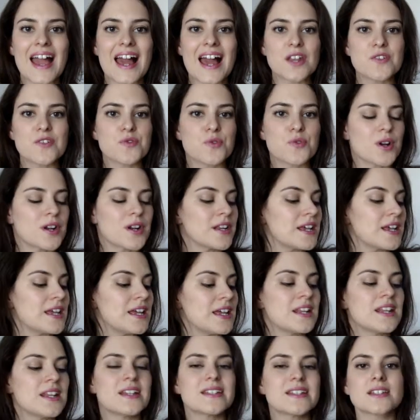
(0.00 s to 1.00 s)
Hello everyone,
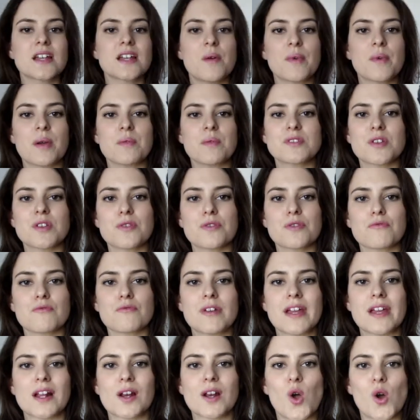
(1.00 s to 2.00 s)
it is coming up to
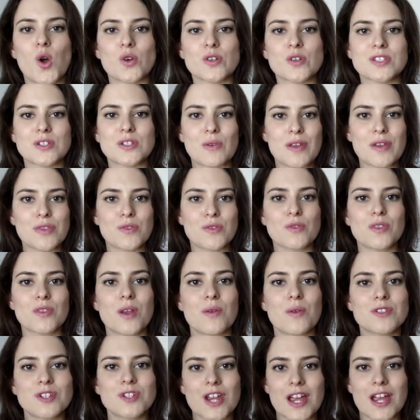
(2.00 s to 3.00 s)
3 o'clock, so I thought
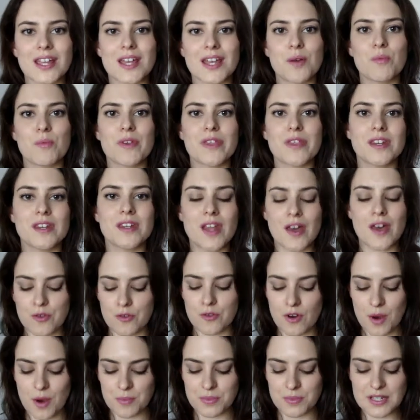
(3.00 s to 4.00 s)
that I would check in with
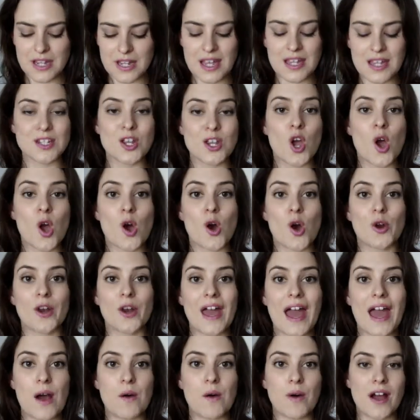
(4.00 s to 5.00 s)
another update
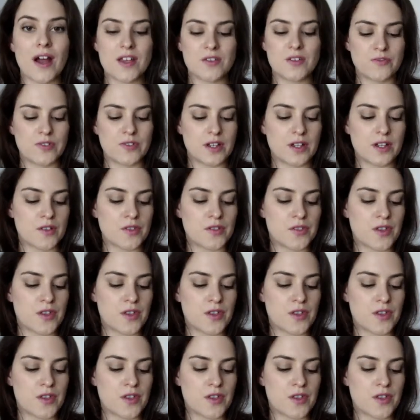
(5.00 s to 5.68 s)
on how I feel